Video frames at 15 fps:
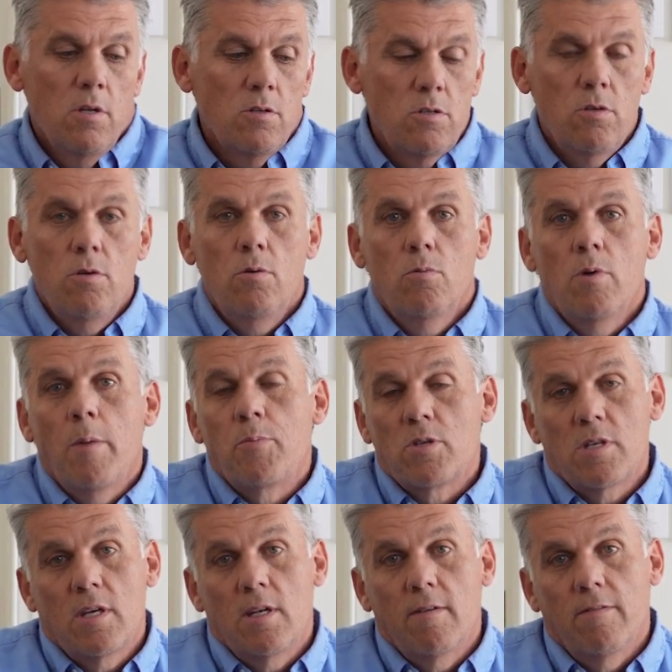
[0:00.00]
to
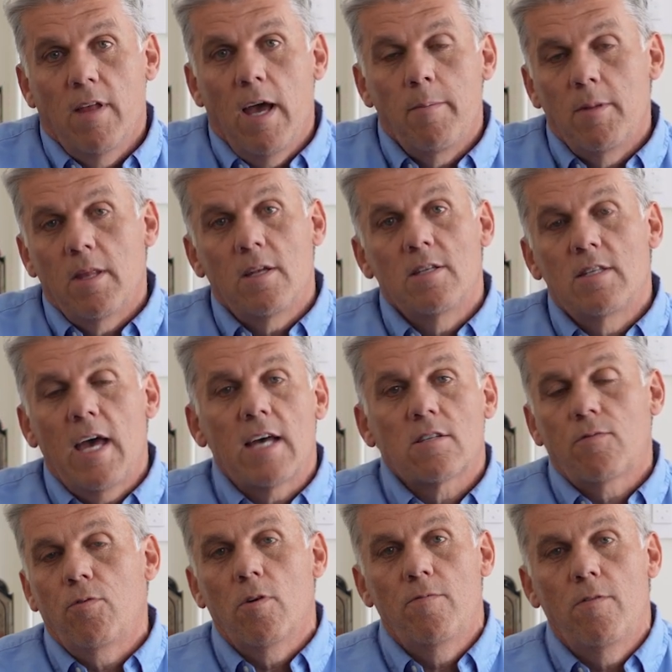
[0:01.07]
Representative Lyman that he's
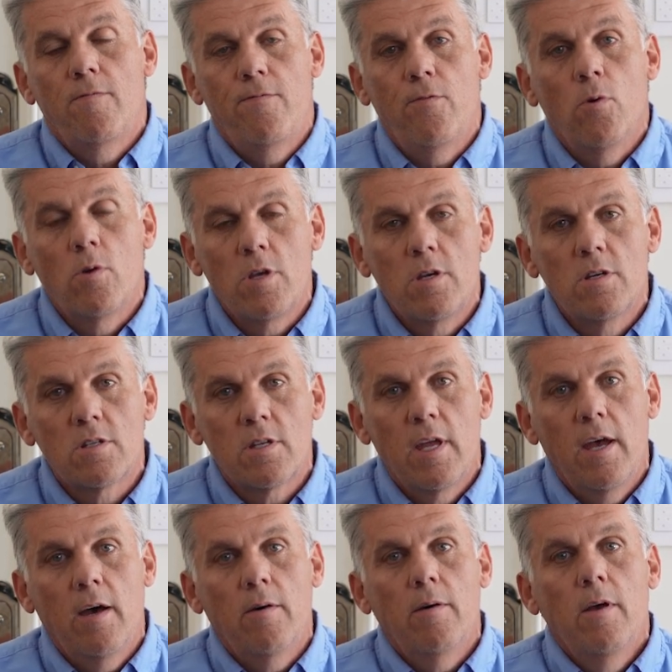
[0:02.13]
asked for 4 years
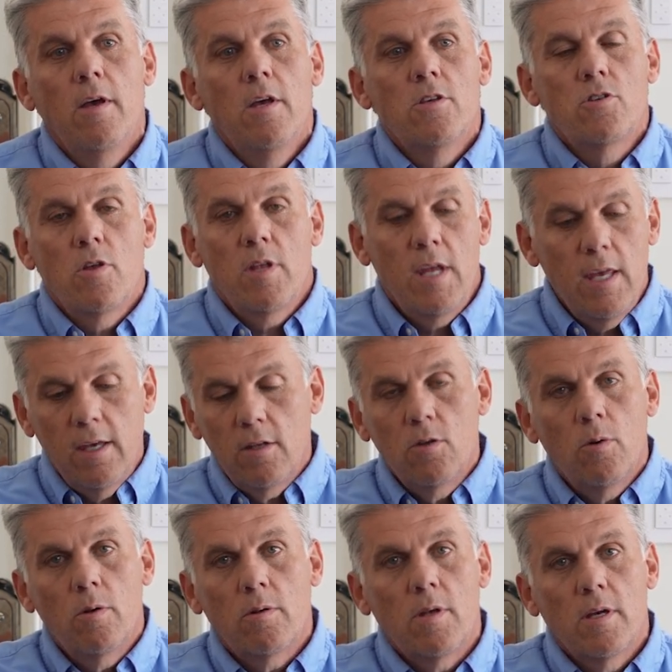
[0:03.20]
now so that he could
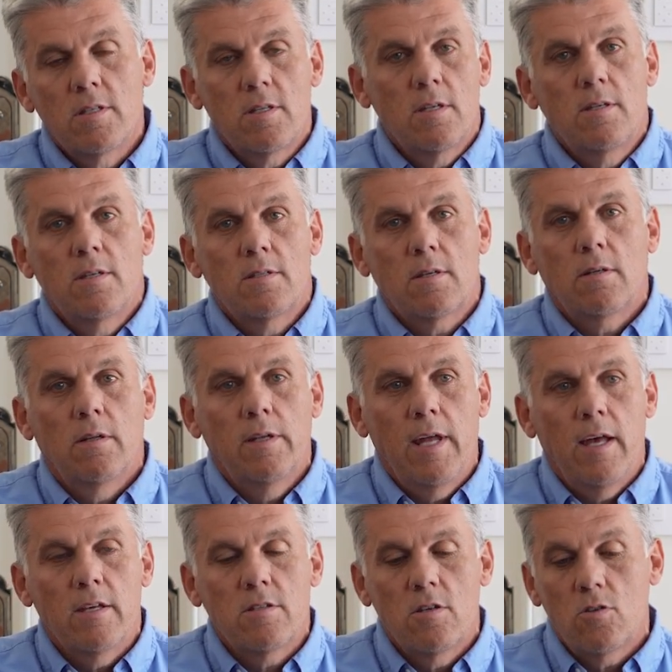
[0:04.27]
do a statistical
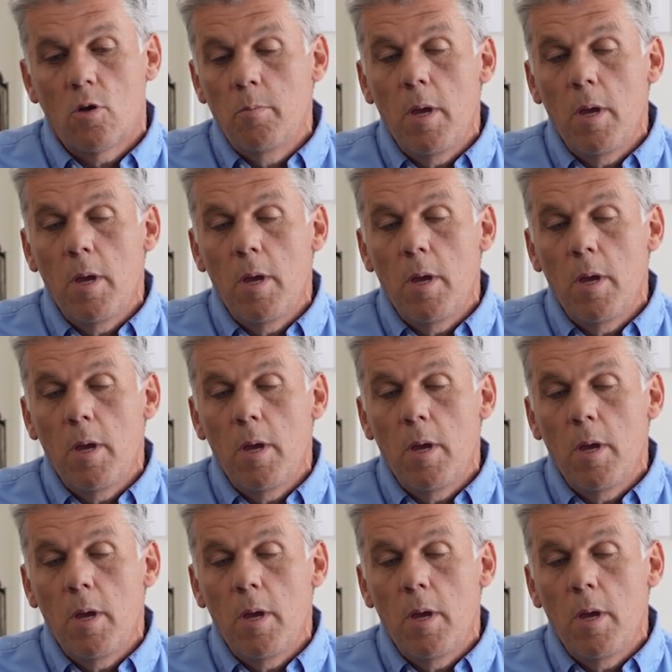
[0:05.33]
analysis.